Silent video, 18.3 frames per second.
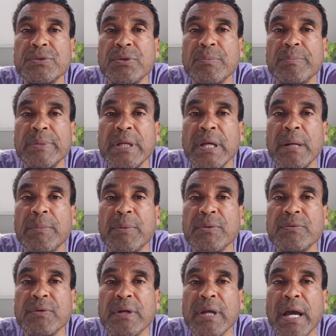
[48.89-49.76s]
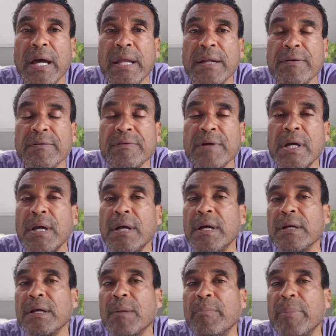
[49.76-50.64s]
You'll be able to kind of
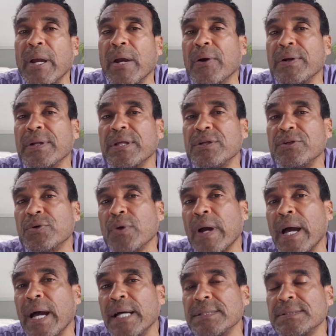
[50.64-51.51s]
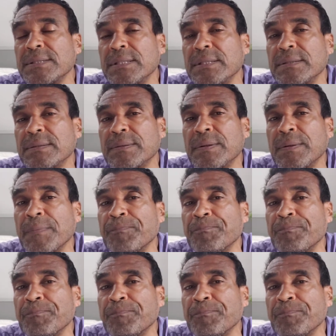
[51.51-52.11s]
compare and contrast and